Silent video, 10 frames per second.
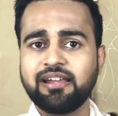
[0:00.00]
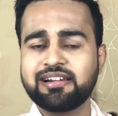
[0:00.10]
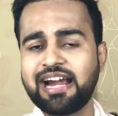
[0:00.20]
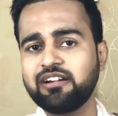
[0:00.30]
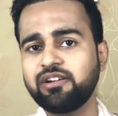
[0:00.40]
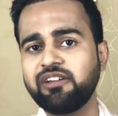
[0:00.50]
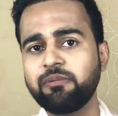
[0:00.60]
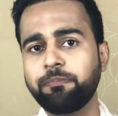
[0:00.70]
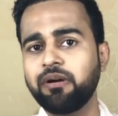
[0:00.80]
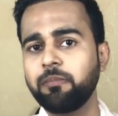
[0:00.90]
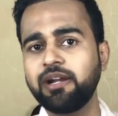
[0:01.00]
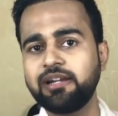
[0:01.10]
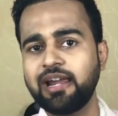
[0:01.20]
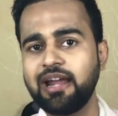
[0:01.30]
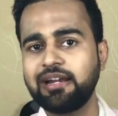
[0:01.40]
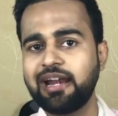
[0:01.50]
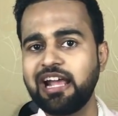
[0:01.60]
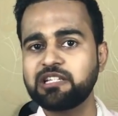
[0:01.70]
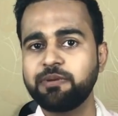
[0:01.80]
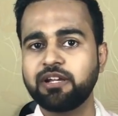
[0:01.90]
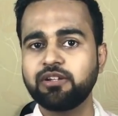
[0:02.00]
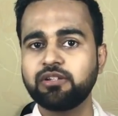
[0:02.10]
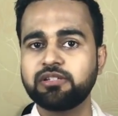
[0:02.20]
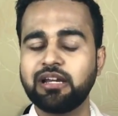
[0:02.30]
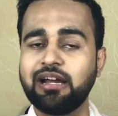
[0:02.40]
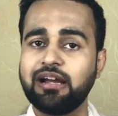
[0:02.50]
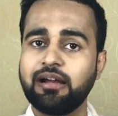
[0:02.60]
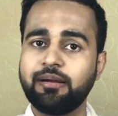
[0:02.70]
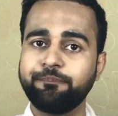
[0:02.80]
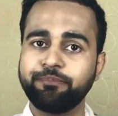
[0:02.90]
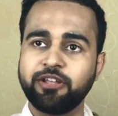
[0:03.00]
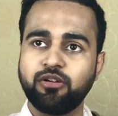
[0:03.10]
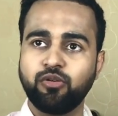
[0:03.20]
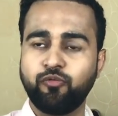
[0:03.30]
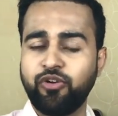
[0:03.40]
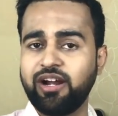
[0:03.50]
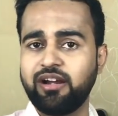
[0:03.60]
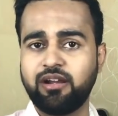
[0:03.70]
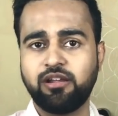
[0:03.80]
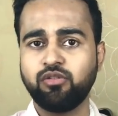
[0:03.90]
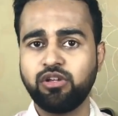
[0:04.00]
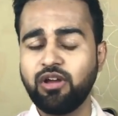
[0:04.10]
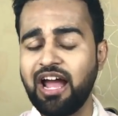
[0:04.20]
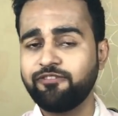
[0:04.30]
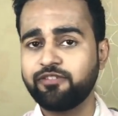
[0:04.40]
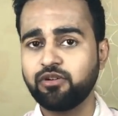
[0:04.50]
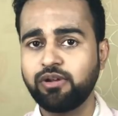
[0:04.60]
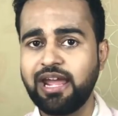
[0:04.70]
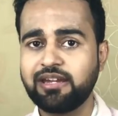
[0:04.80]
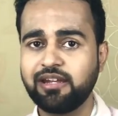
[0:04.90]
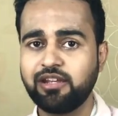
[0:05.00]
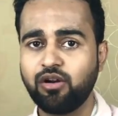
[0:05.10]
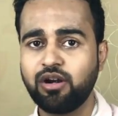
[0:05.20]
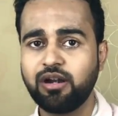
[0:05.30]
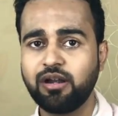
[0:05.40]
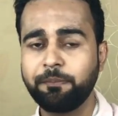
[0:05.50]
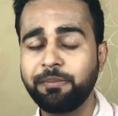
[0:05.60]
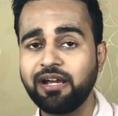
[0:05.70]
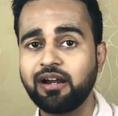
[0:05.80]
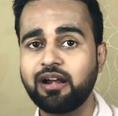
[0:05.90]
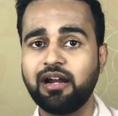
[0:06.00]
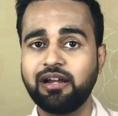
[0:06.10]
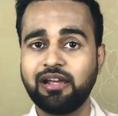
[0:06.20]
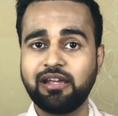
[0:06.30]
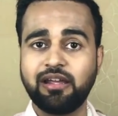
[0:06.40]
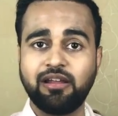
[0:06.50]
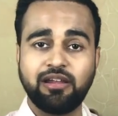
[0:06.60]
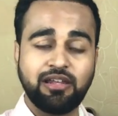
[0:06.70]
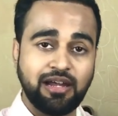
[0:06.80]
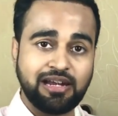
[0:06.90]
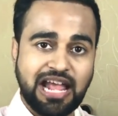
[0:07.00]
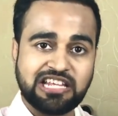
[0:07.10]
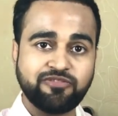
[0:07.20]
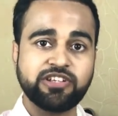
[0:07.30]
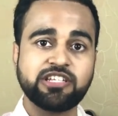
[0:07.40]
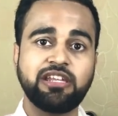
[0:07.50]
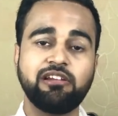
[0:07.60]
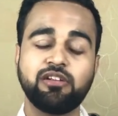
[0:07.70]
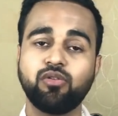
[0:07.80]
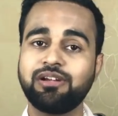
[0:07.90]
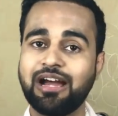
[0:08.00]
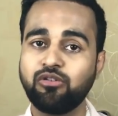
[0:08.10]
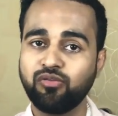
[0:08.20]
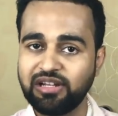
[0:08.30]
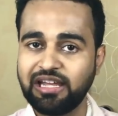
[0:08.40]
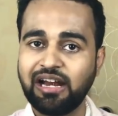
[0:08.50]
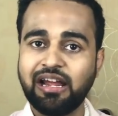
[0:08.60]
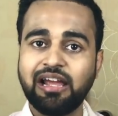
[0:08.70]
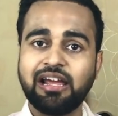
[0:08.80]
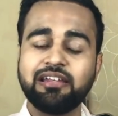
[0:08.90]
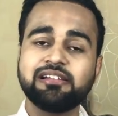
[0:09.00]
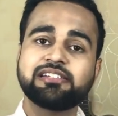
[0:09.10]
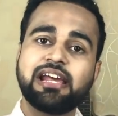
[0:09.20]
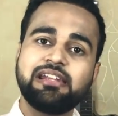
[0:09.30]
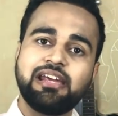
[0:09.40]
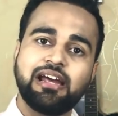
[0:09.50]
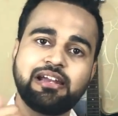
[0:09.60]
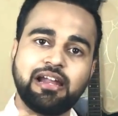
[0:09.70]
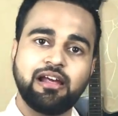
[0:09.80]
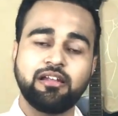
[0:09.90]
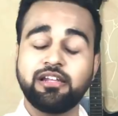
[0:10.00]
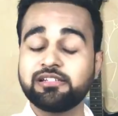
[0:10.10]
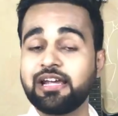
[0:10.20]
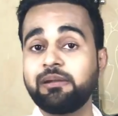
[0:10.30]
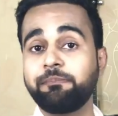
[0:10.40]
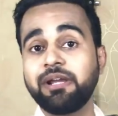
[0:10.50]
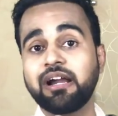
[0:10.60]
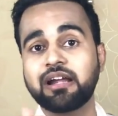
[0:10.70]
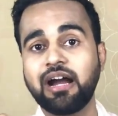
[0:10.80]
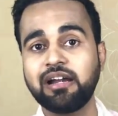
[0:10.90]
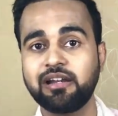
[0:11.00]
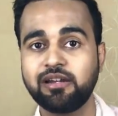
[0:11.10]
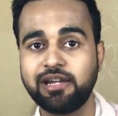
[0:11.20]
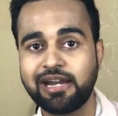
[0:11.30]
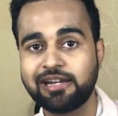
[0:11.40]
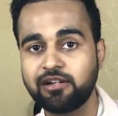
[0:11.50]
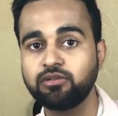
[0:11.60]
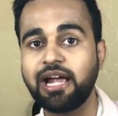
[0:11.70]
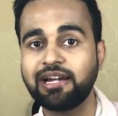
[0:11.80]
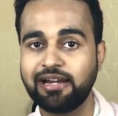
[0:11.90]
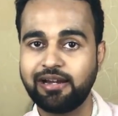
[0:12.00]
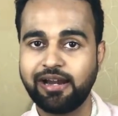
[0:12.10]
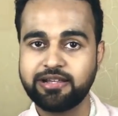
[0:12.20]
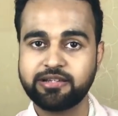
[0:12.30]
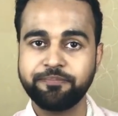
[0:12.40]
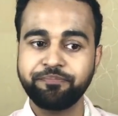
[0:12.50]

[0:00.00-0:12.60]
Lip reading: try to give a permanent address, because you have to get your PR card. The address which they'll note down over there, they'll send the PR card directly to that address.